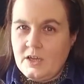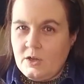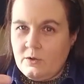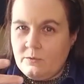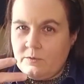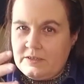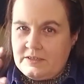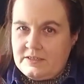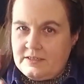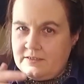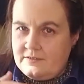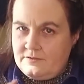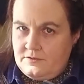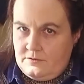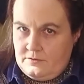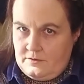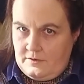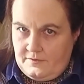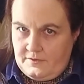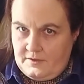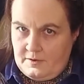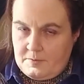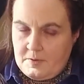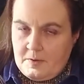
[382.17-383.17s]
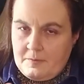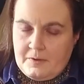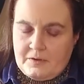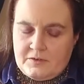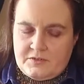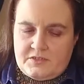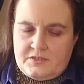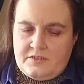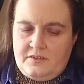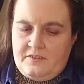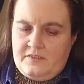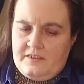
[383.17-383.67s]
which is sort of their
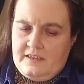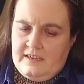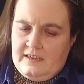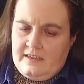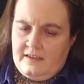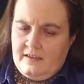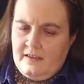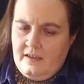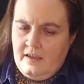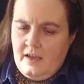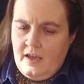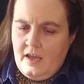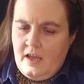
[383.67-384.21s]
promotional thing